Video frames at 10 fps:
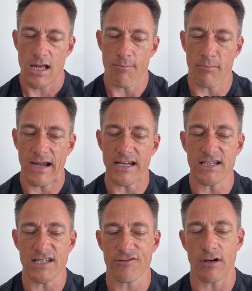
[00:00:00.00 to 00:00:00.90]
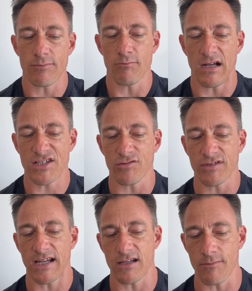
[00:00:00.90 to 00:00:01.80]
may disrupt muscle
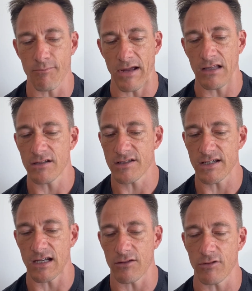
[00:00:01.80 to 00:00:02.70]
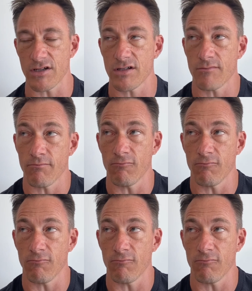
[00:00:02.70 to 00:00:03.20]
tendon balance, in other words,